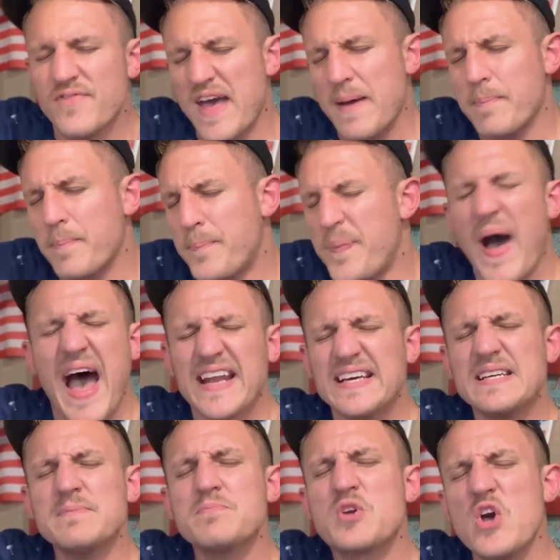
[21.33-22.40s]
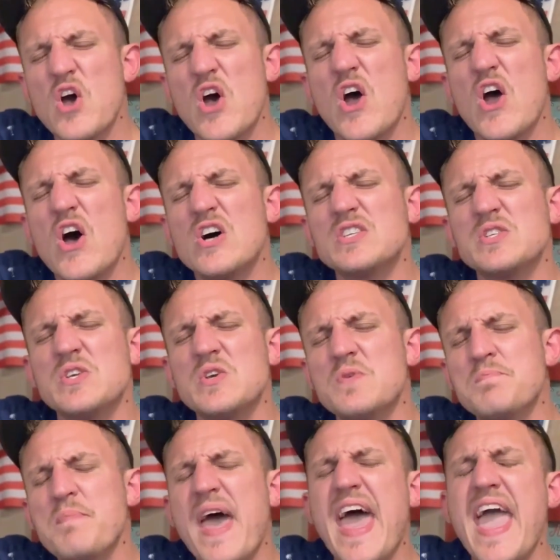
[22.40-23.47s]
Fat bottom girls,
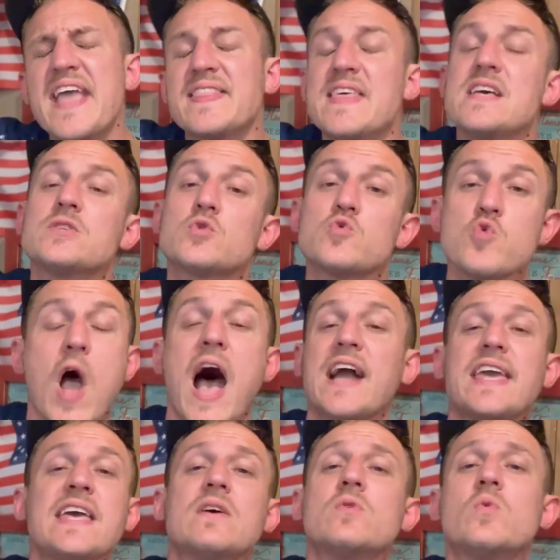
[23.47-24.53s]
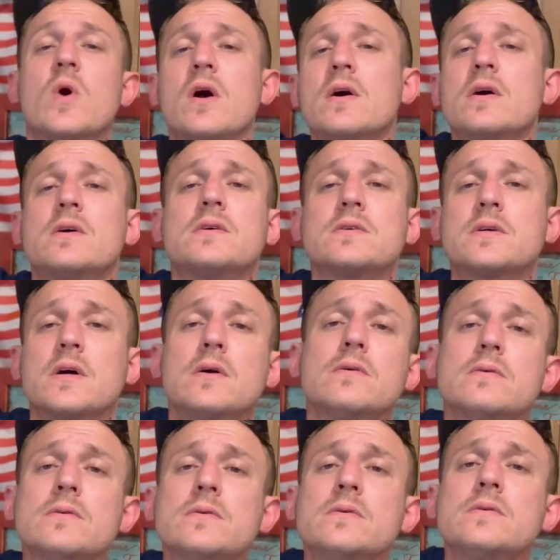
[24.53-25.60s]
you make this rockin' world
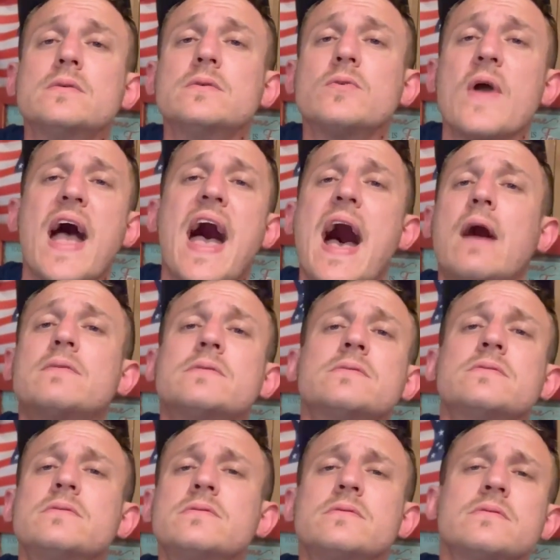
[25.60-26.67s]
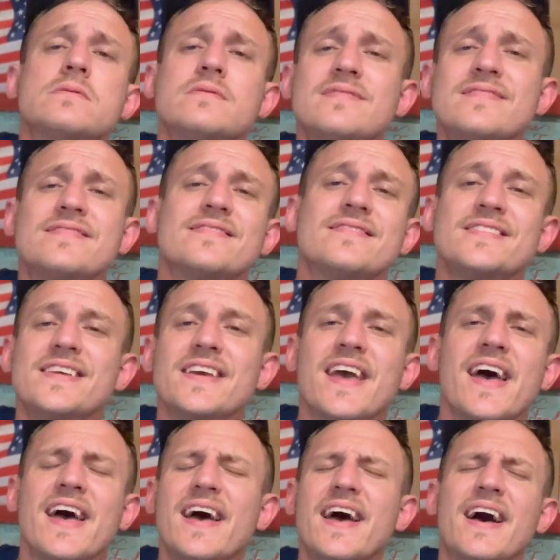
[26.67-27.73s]
go round.
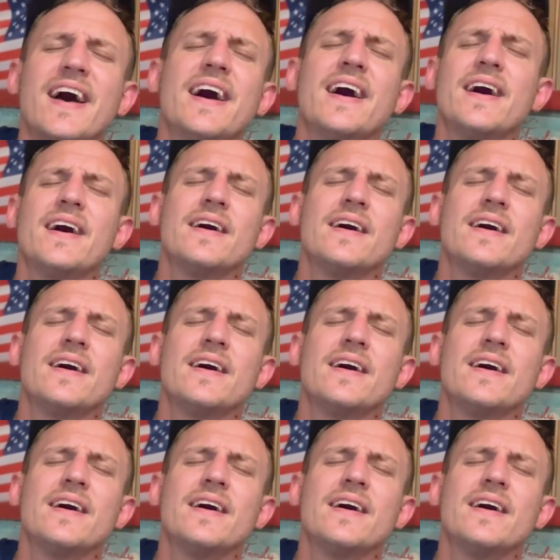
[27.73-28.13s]
Yeah.